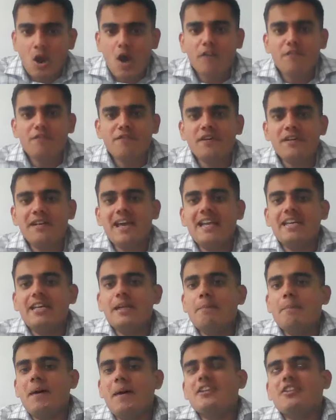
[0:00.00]
Often,
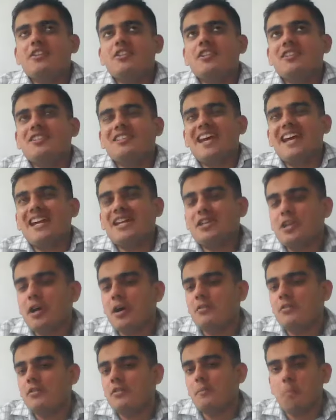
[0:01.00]
independent
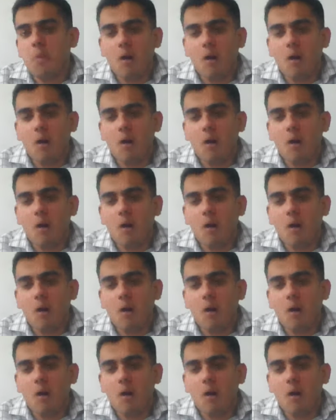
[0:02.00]
internal